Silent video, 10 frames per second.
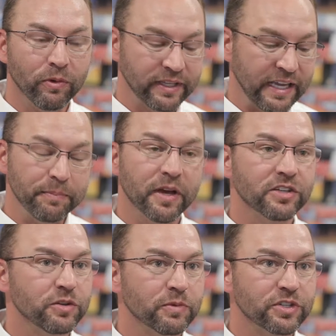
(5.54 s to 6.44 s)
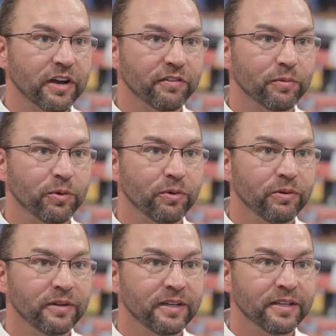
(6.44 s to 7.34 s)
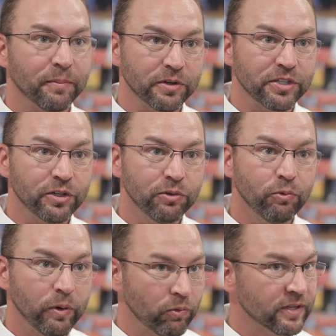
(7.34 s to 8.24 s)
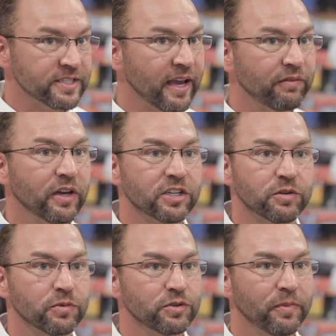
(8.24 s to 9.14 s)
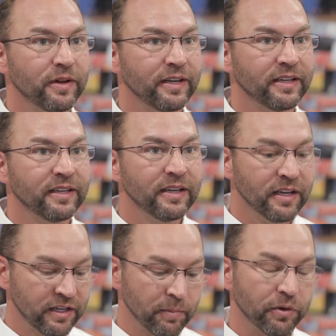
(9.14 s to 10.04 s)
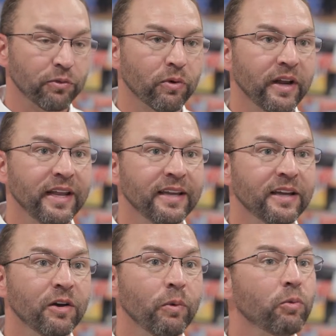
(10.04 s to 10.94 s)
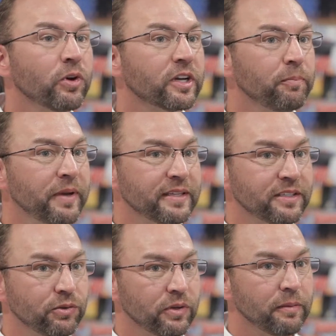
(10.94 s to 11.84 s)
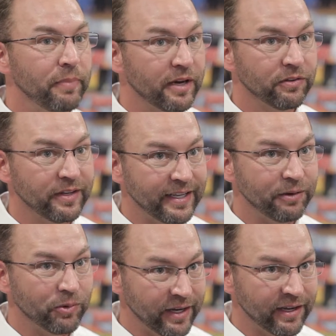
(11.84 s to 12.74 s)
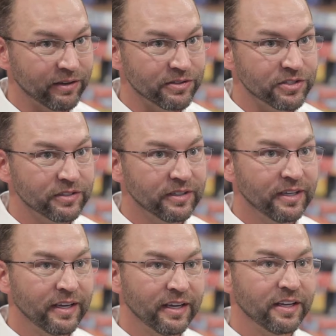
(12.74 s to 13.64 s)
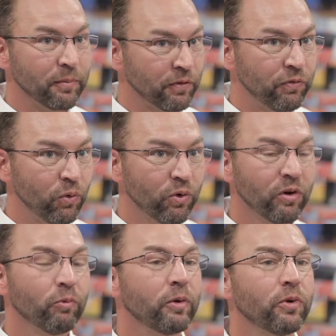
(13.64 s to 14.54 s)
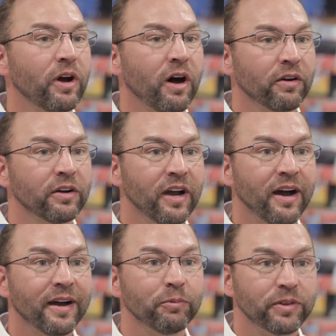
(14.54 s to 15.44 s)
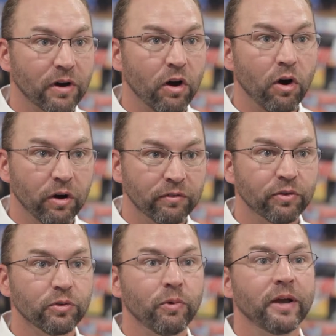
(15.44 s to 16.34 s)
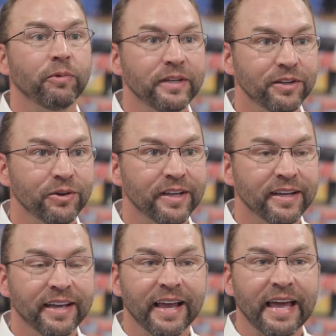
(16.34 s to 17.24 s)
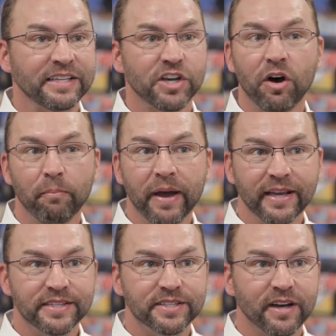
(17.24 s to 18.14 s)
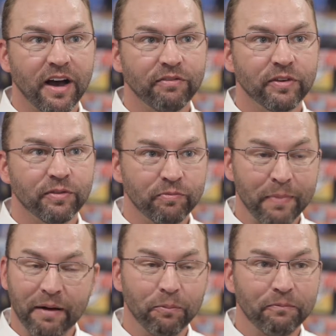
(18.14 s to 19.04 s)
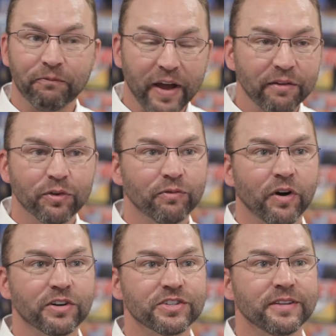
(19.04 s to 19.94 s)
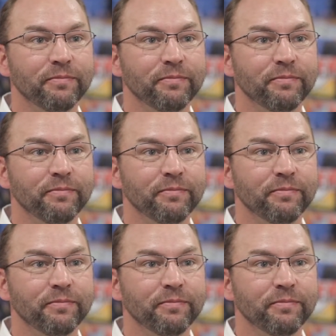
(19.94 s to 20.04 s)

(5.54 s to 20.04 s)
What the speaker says: keep customers comfortable. Number two, we want to save customers money. Number three, we want to commit to doing it better than anyone else. Number four, we want to honor God with our heart for the way we do it. And it's all based off of my favorite verse in the